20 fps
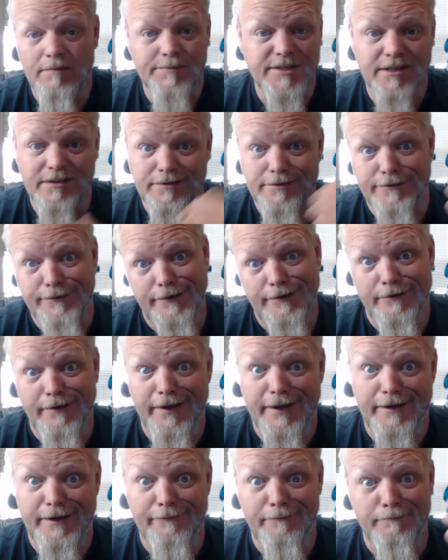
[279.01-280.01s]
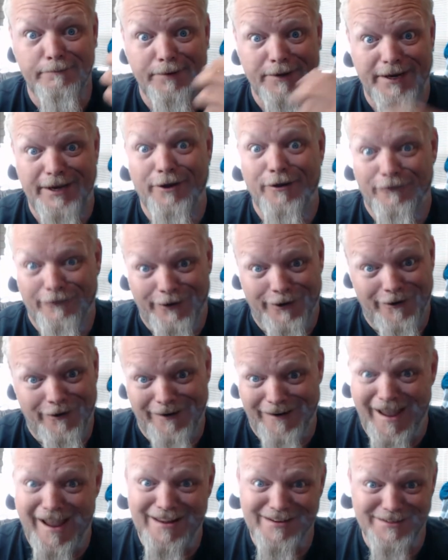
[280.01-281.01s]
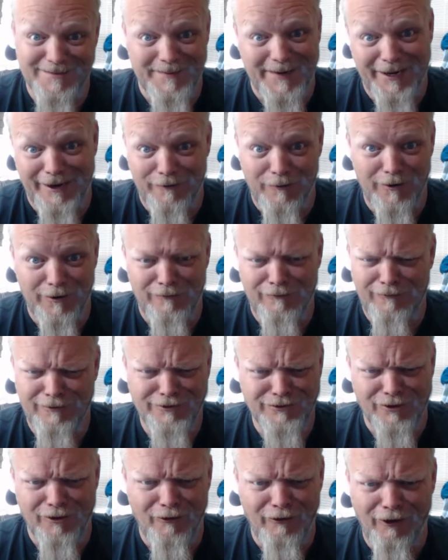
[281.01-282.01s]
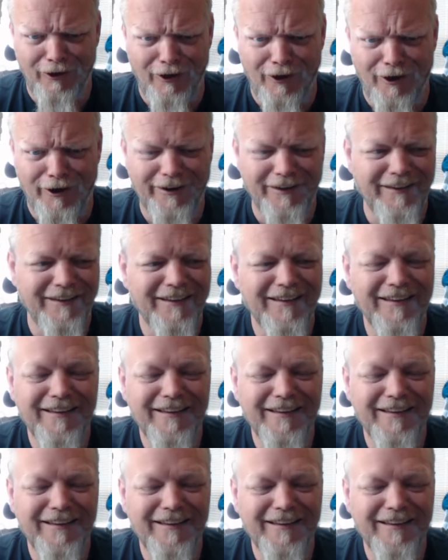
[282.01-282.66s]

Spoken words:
Since, you know, I had a buddy over here and asked me, oh, what's going on?